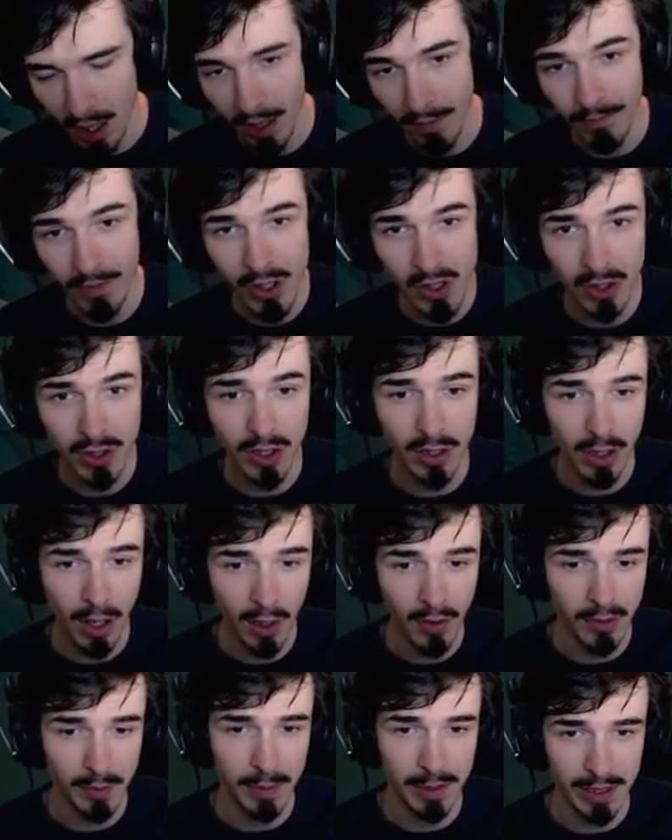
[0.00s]
Vision
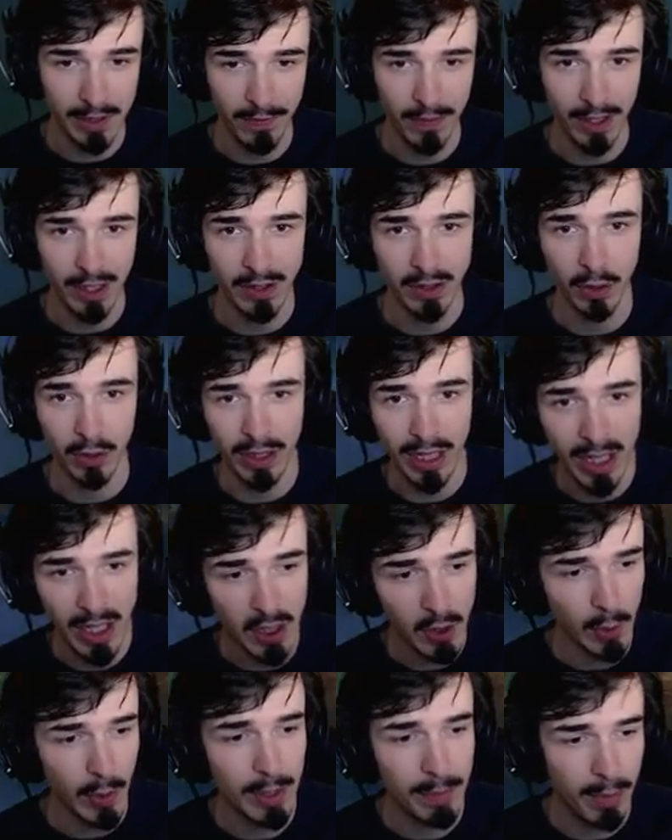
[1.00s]
denial specifically. So get your
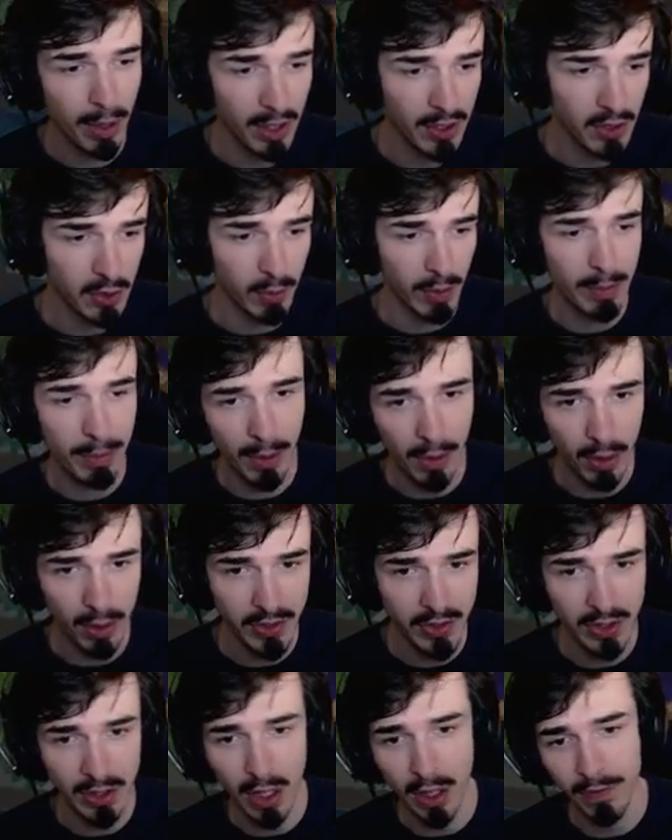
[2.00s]
sweeper, sweep a lot
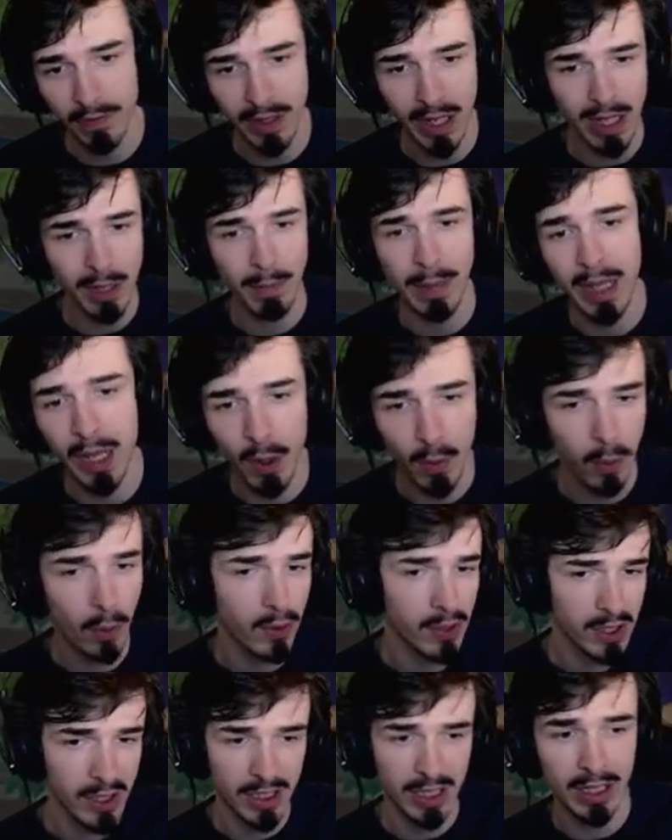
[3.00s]
of stuff, get your pink
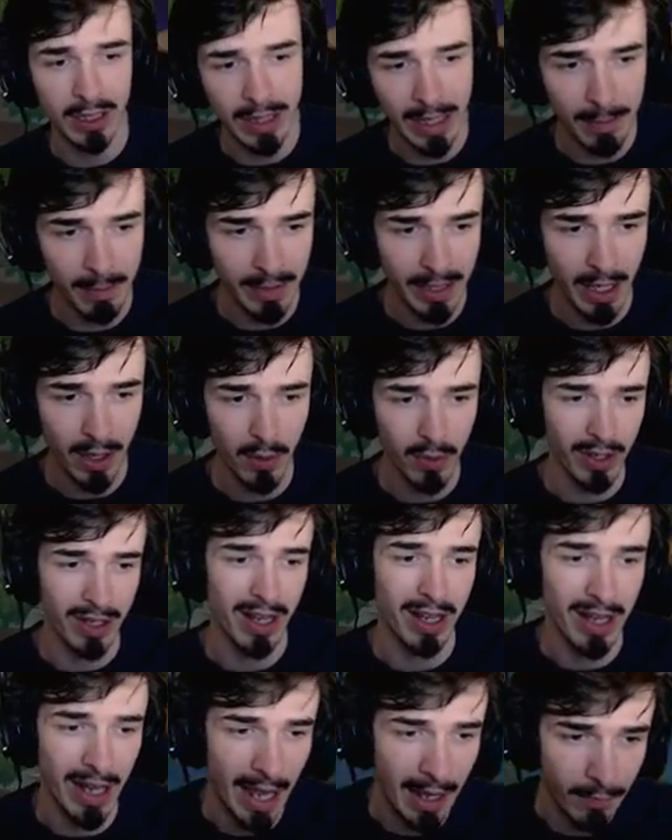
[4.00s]
wards, stick them down, and
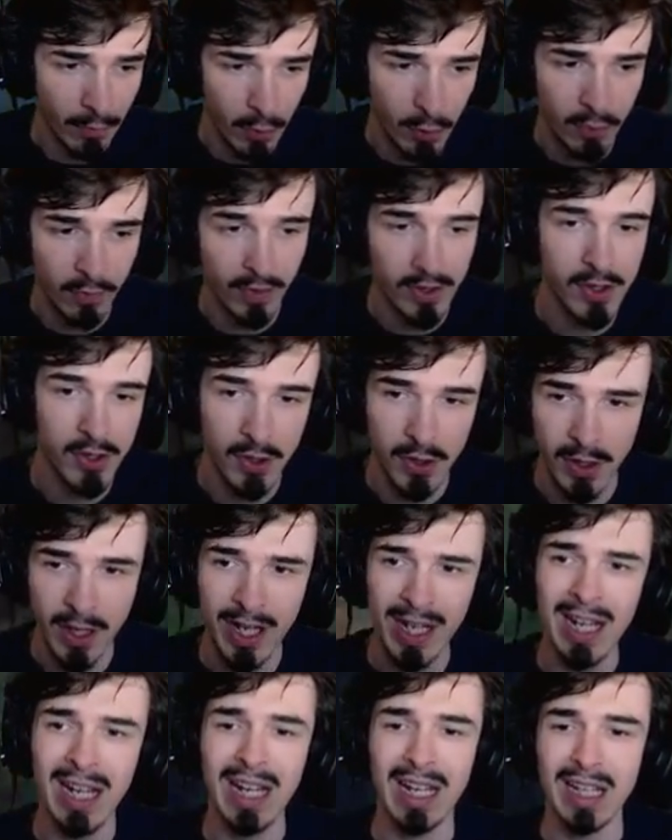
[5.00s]
then have good vision
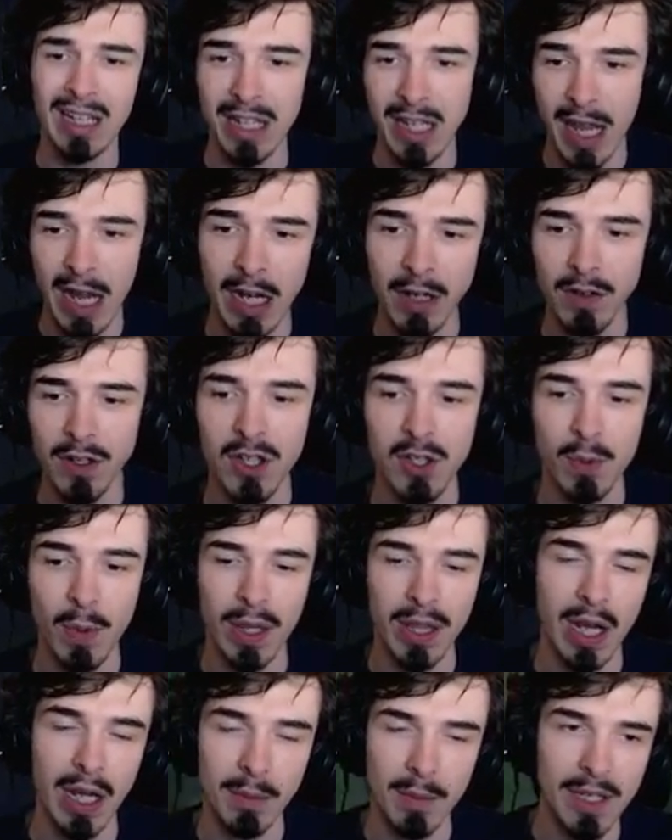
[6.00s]
in the areas
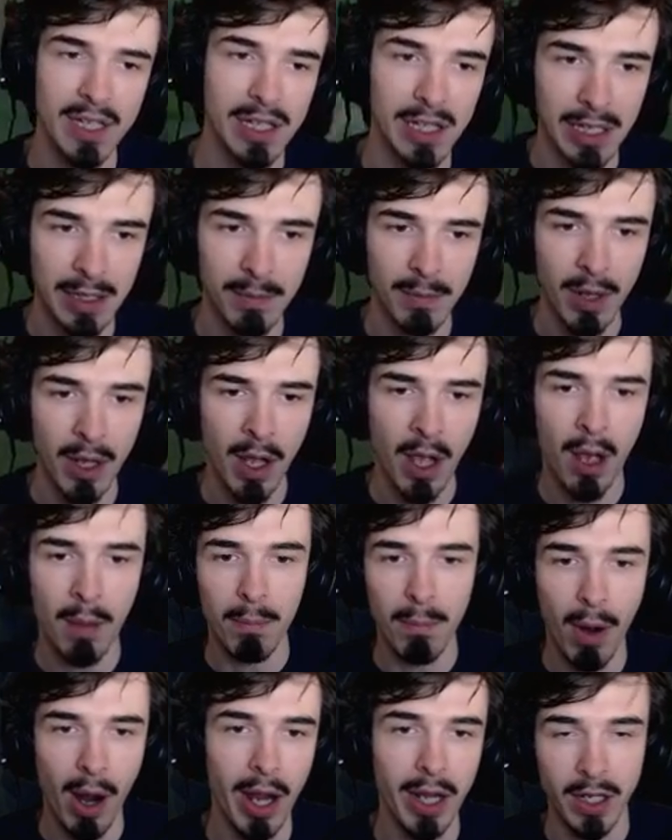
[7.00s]
where the enemy team
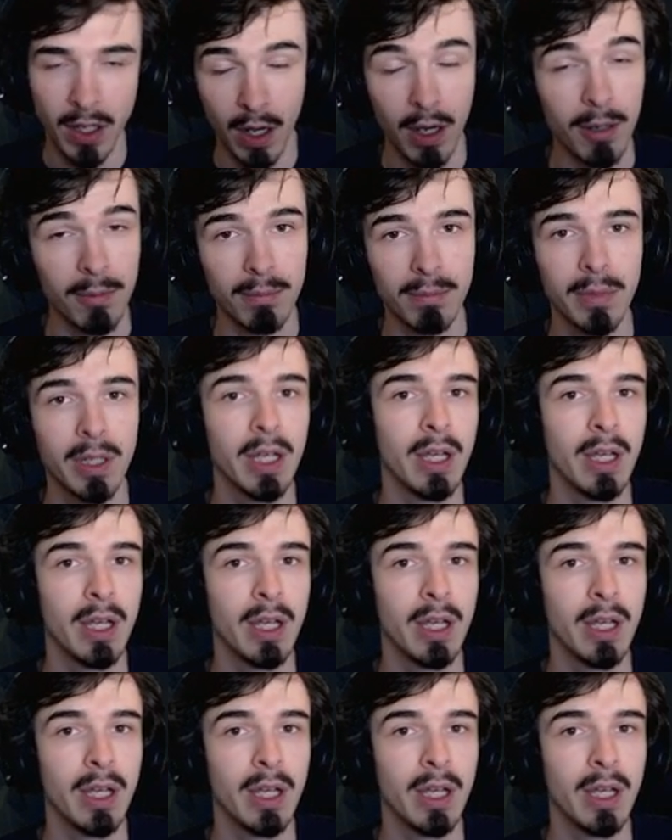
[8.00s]
might come